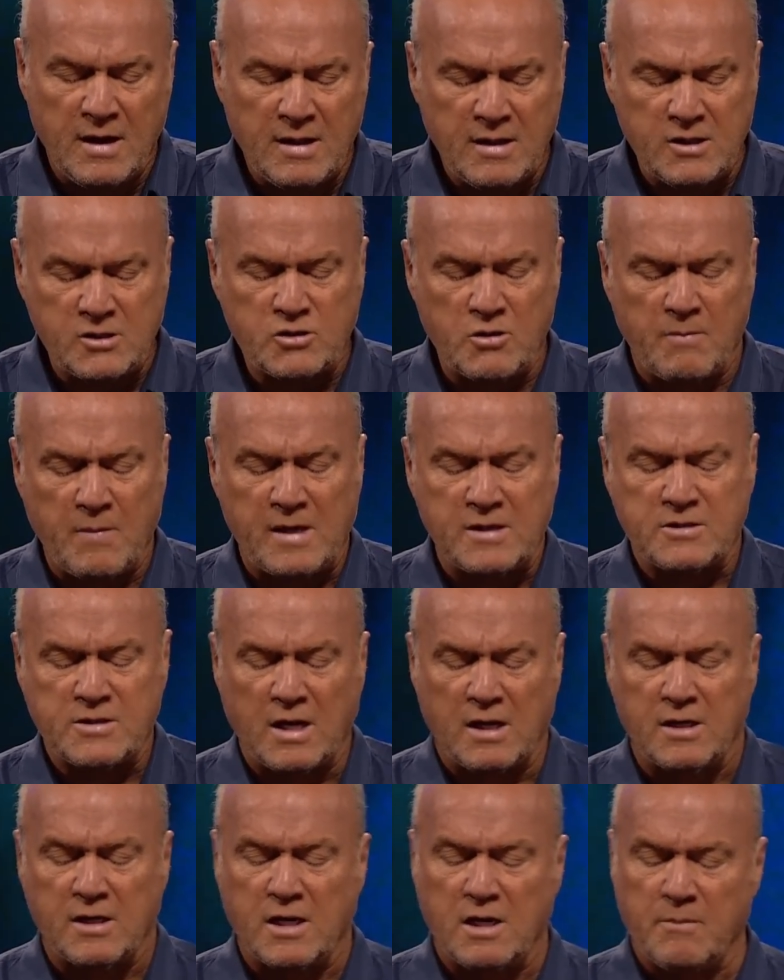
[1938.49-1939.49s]
This reminds me
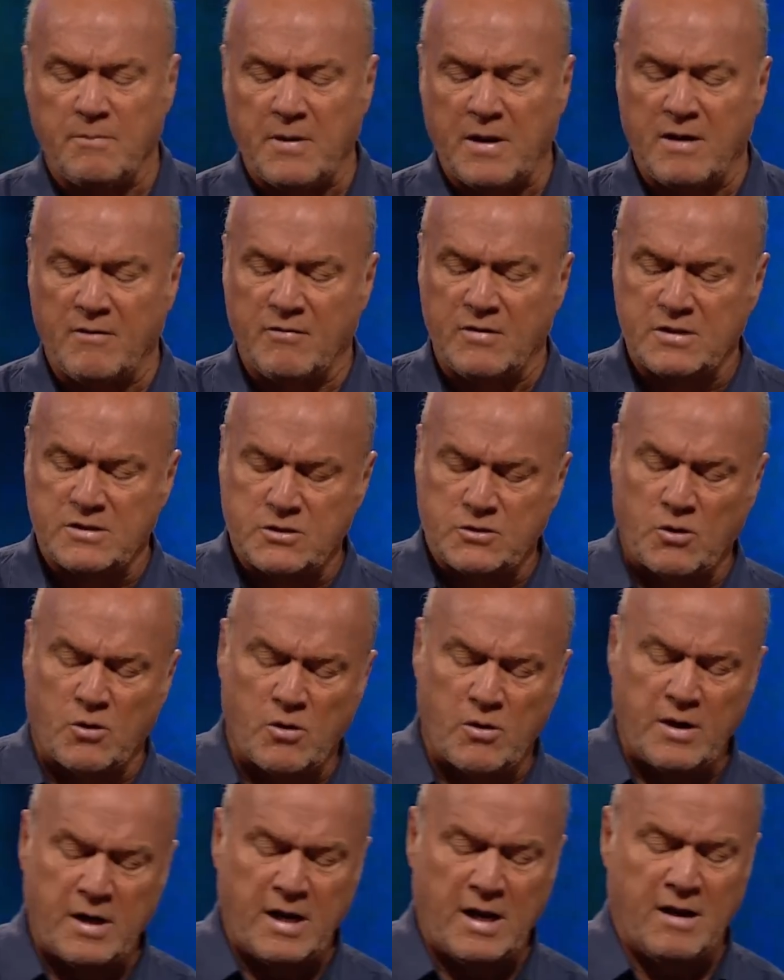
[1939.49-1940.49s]
a little bit of the
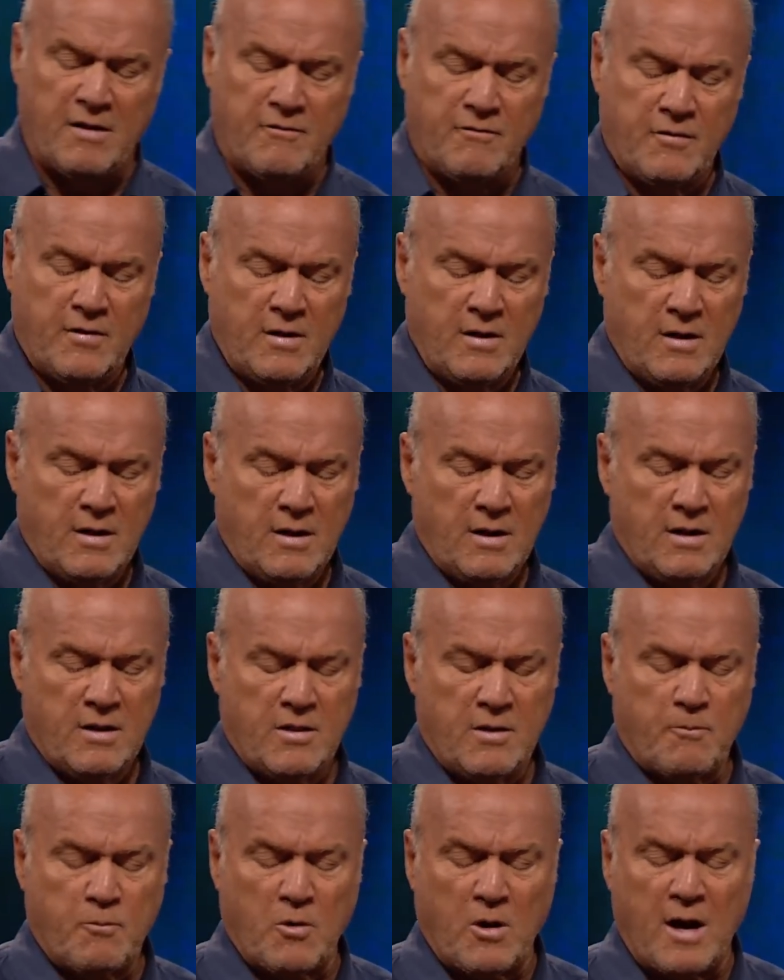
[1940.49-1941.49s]
story of
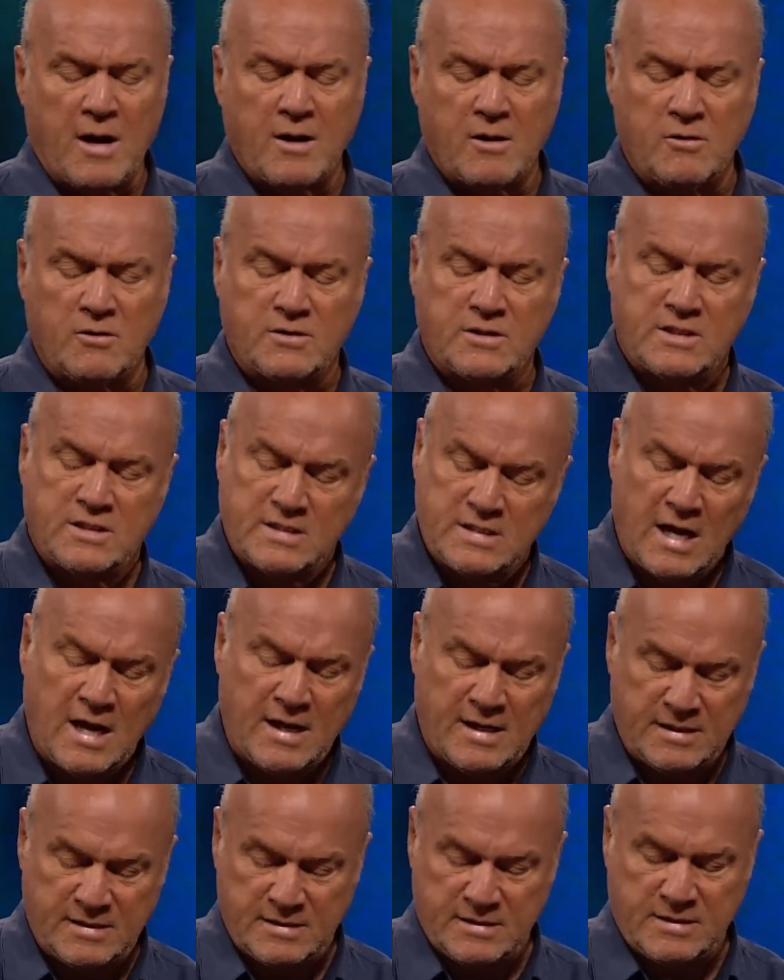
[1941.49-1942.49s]
the prodigal
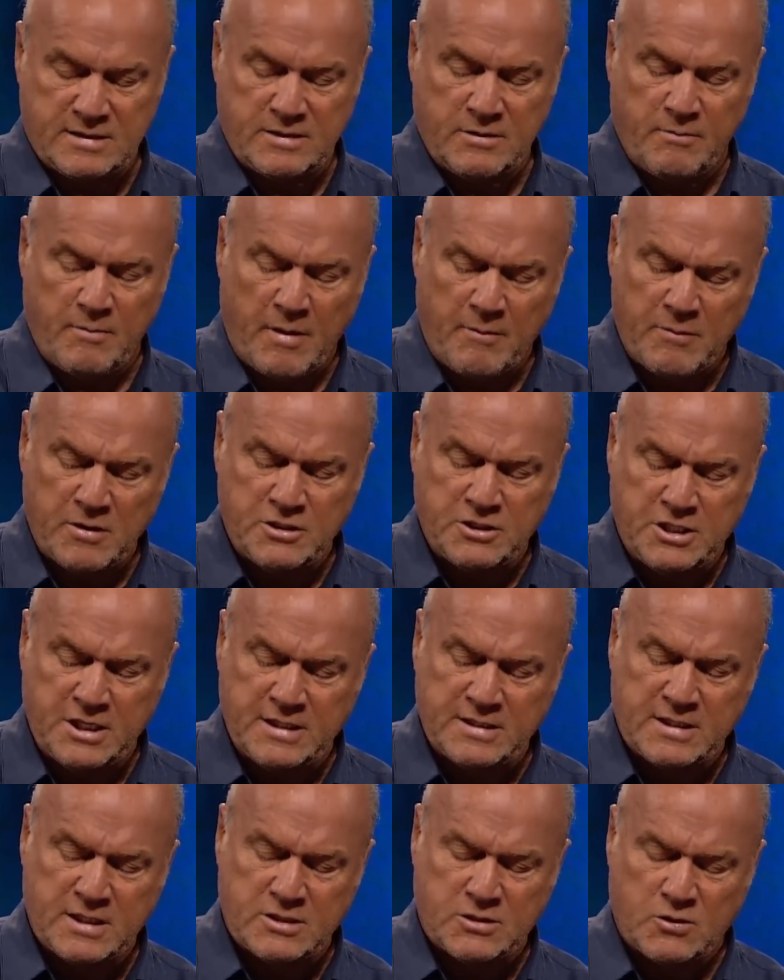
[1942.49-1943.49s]
sons. Remember,
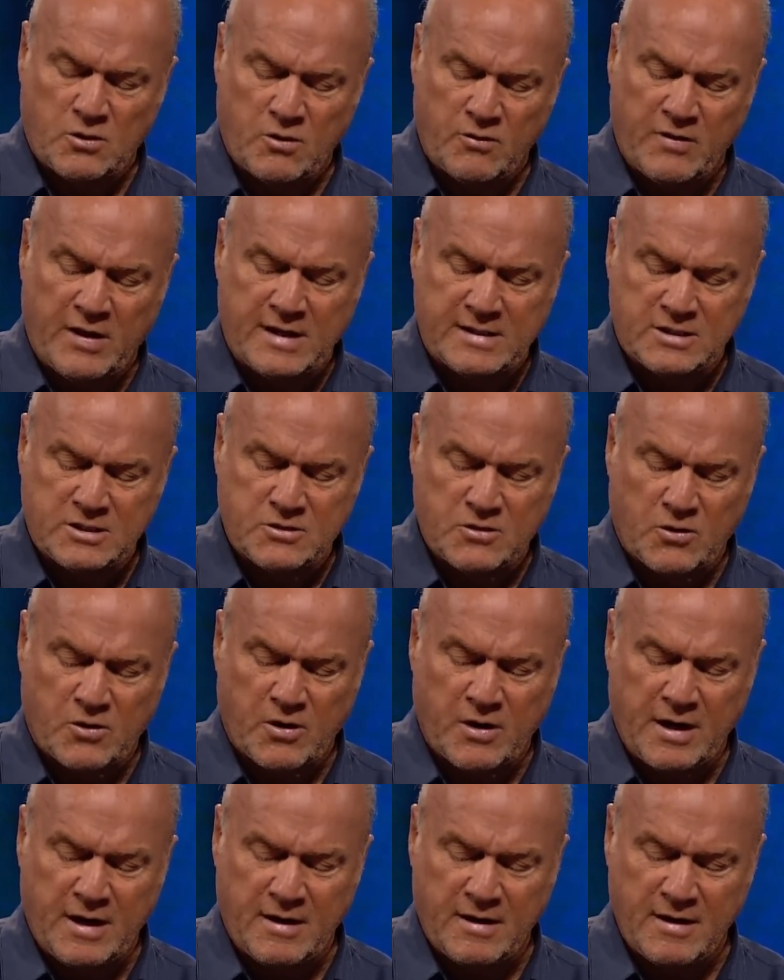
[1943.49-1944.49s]
Jesus told that
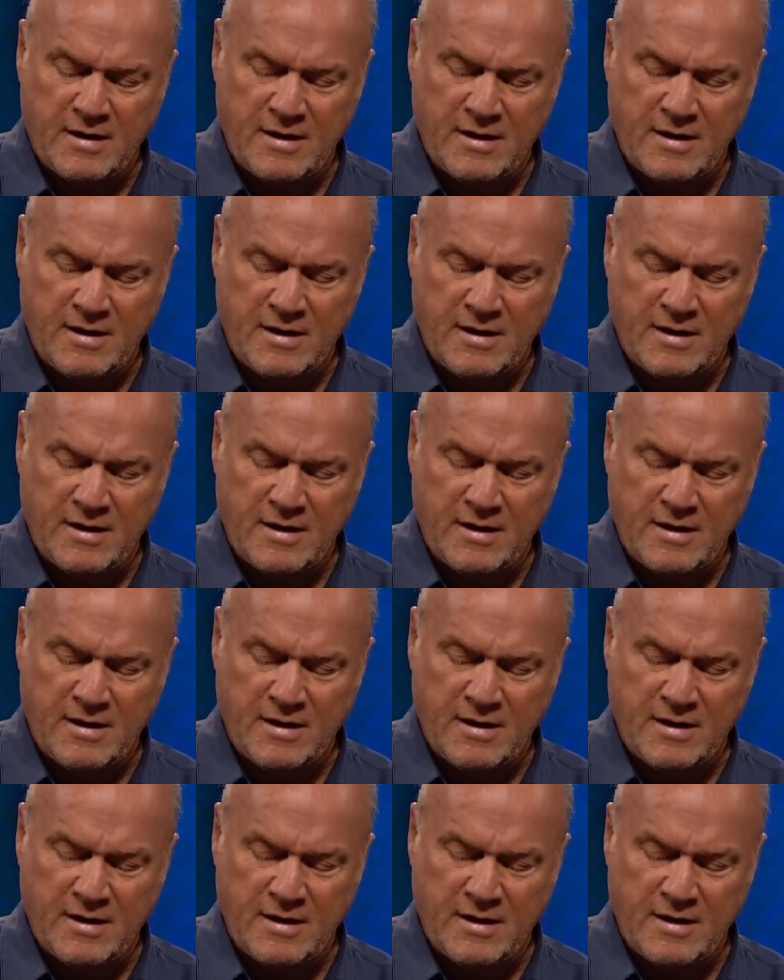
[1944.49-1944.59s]
story?